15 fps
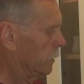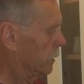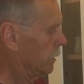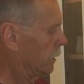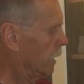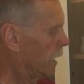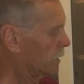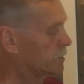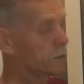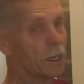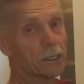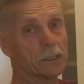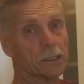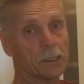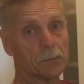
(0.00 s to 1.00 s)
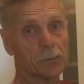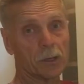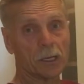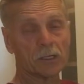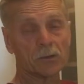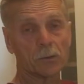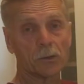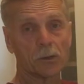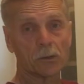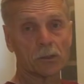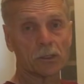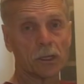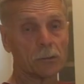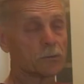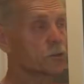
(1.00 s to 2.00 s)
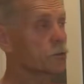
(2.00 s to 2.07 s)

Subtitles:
It locks tightly in place with those thumb